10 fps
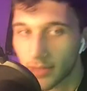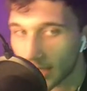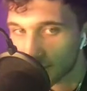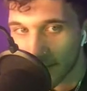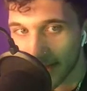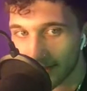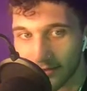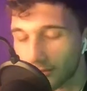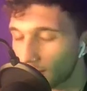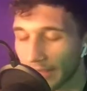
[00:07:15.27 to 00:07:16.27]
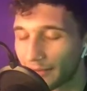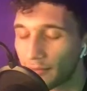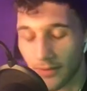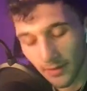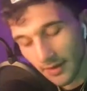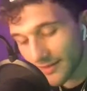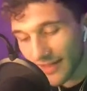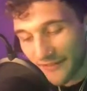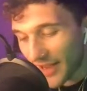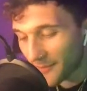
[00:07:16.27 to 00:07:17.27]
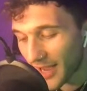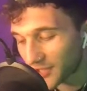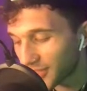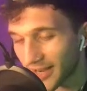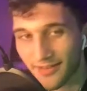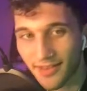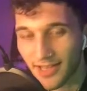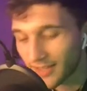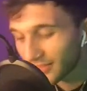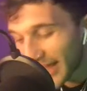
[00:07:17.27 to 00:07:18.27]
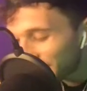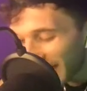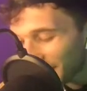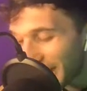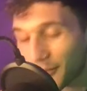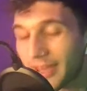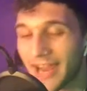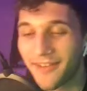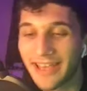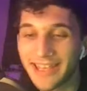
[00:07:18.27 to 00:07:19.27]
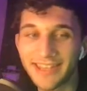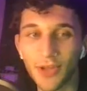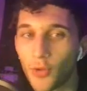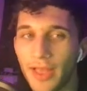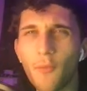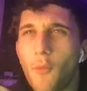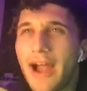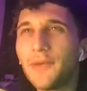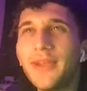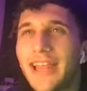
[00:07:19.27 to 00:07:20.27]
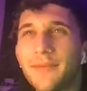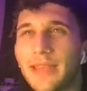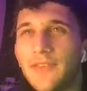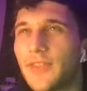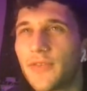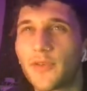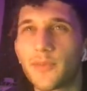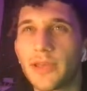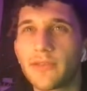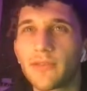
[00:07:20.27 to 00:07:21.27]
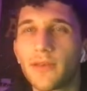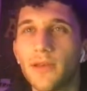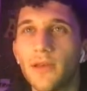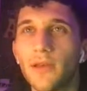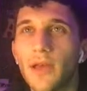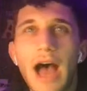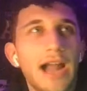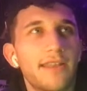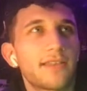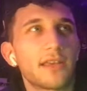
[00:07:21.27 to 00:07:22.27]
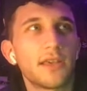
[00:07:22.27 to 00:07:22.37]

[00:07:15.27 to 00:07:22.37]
Josh Bynes, lifetime contract. Lifetime. Yeah. I don't care. Why did we let him leave in the first place? Honestly.